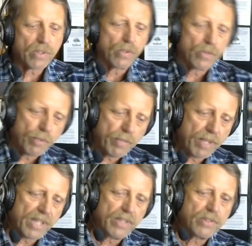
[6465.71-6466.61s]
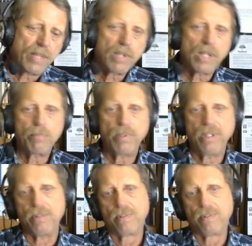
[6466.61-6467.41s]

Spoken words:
and they're made by the same companies.